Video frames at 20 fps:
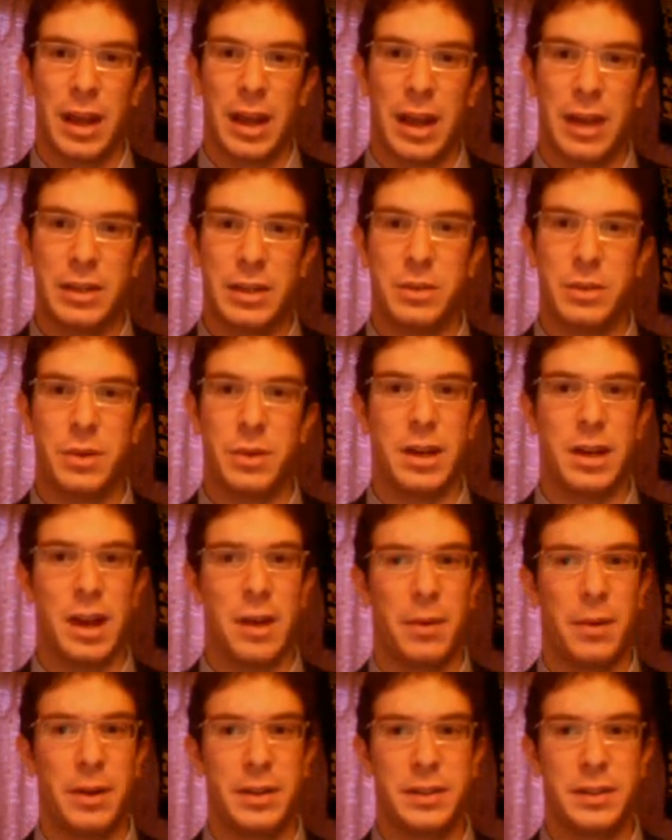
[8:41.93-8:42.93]
as she would
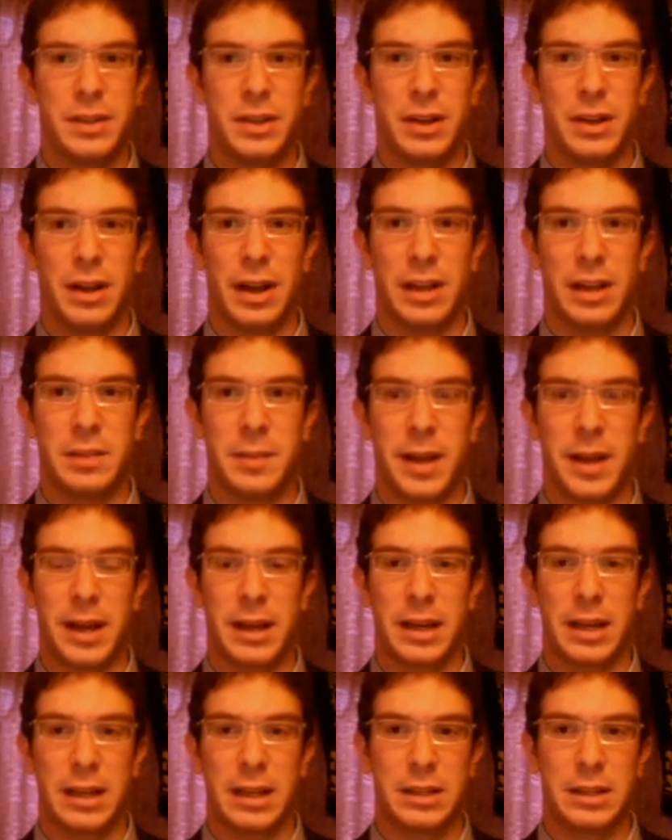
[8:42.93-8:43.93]
not want to see her husband
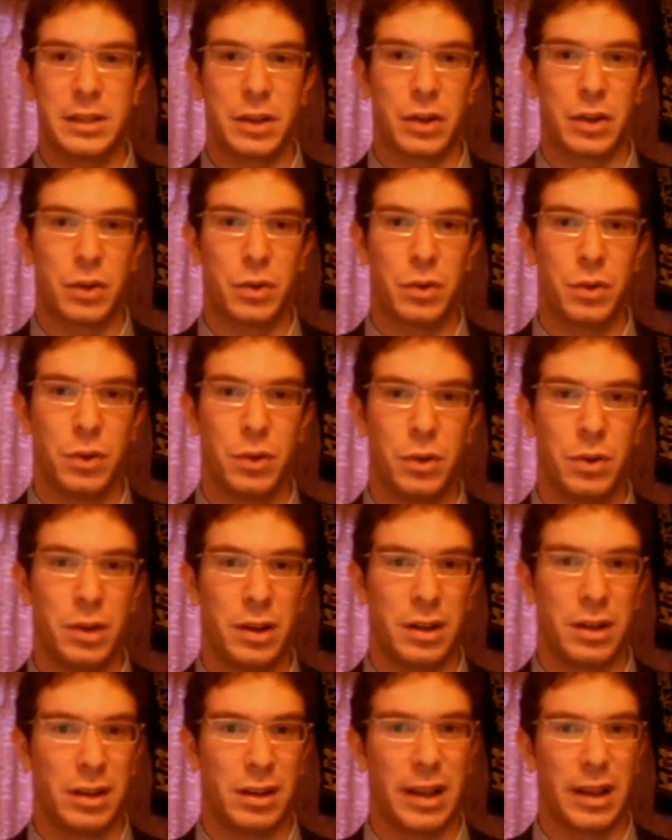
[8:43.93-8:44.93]
acting in such a crude
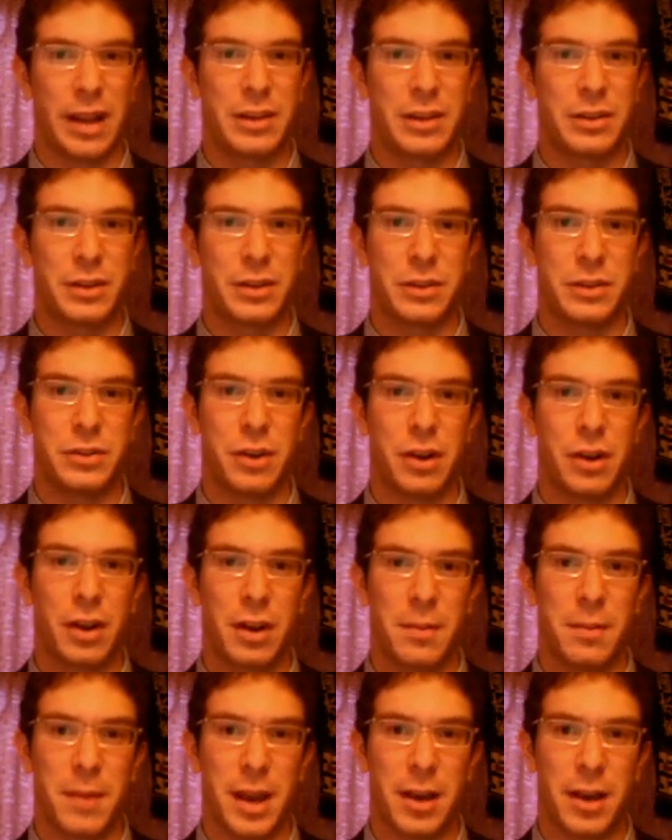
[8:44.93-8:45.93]
and lecherous
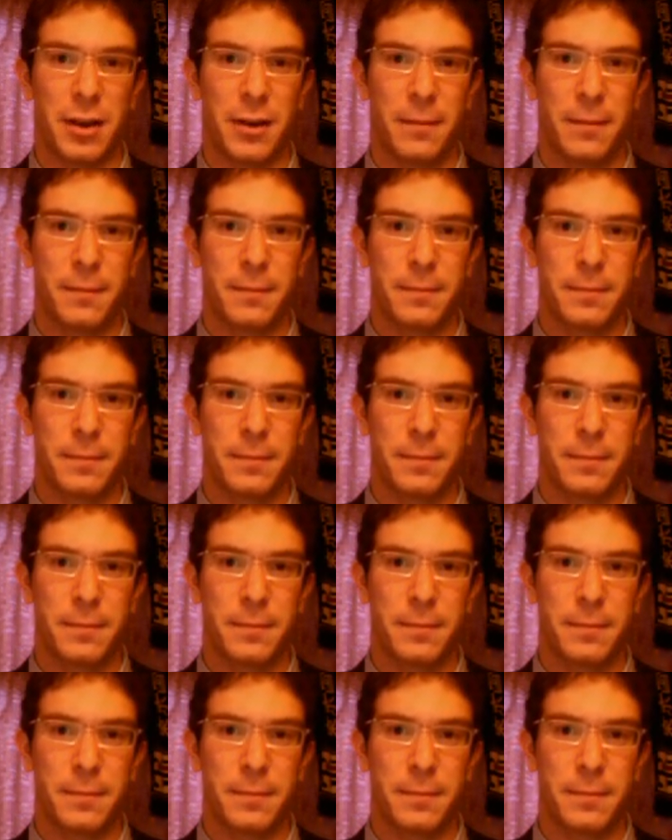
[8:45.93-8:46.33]
drunken manner.